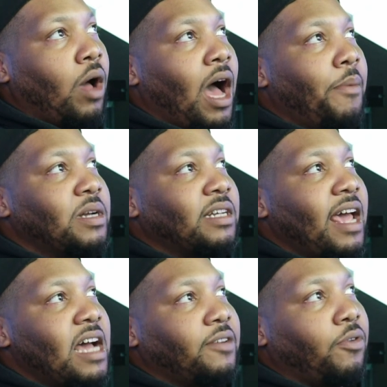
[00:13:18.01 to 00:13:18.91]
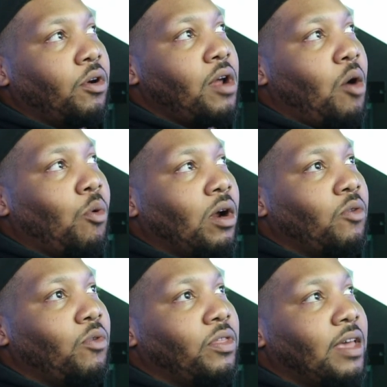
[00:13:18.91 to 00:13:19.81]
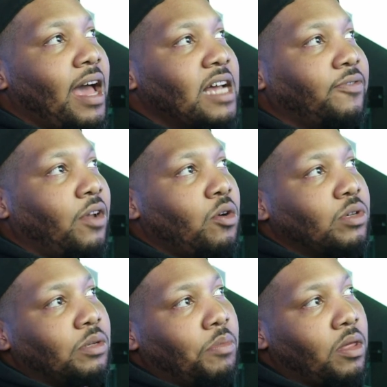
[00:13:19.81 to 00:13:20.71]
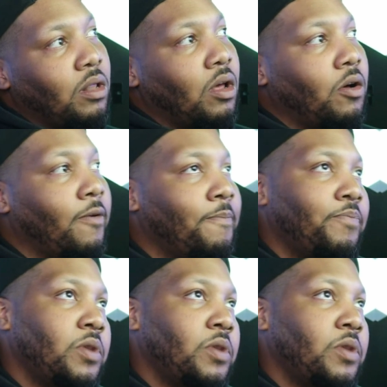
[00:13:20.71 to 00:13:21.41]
How much cash flow are y'all working with? The cash flow is a mother lode.